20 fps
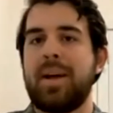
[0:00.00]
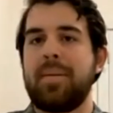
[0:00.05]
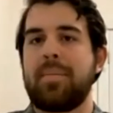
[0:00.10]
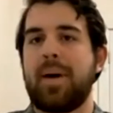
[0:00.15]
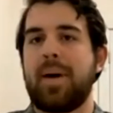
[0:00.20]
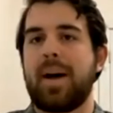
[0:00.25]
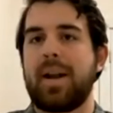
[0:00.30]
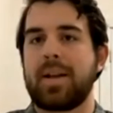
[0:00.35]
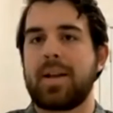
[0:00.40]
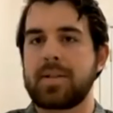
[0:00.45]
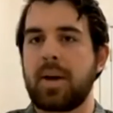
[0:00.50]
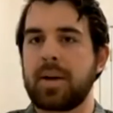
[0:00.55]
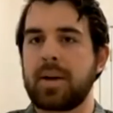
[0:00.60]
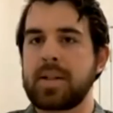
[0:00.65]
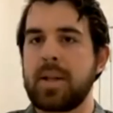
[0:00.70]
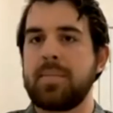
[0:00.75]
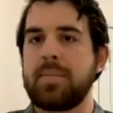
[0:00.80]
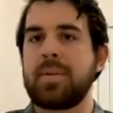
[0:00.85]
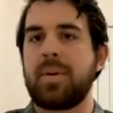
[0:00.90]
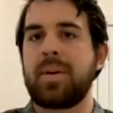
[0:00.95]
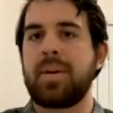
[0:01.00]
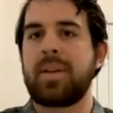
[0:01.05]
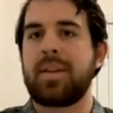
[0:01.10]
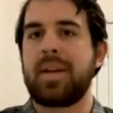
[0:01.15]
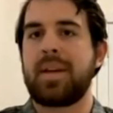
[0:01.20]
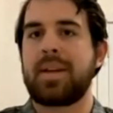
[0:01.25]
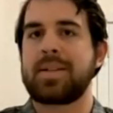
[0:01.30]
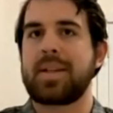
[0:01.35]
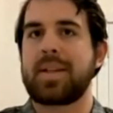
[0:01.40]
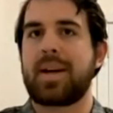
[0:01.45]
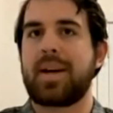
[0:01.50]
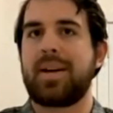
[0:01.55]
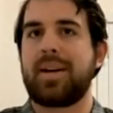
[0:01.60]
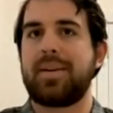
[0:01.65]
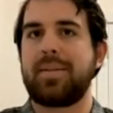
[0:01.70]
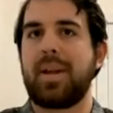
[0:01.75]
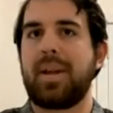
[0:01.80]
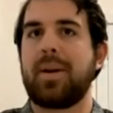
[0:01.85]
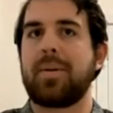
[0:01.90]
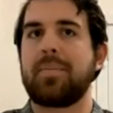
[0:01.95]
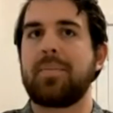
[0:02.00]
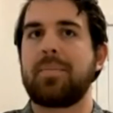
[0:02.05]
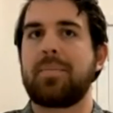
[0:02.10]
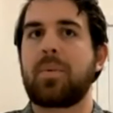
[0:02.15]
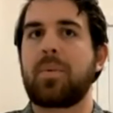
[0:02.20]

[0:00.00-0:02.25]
But as long as I'm doing things that are, you know,